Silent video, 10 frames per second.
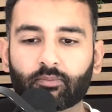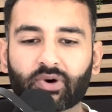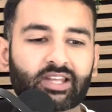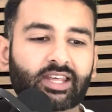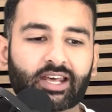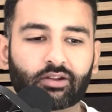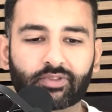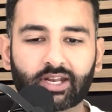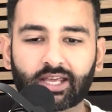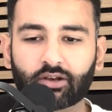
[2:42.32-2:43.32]
But at the end of the
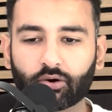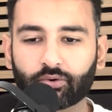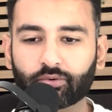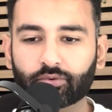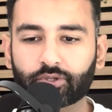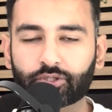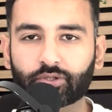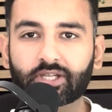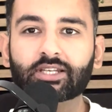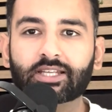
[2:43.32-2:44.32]
day, no, you
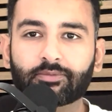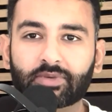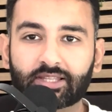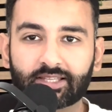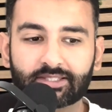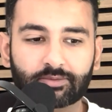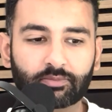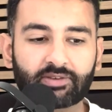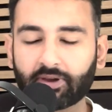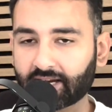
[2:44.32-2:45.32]
didn't give me this
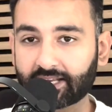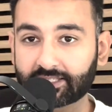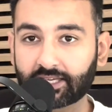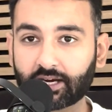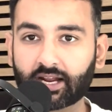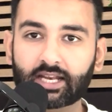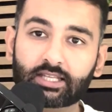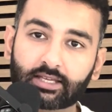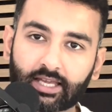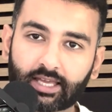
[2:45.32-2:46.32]
if I clicked here and
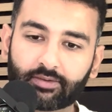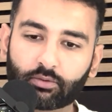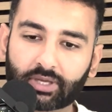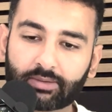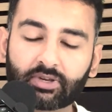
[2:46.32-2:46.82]
you gave you my email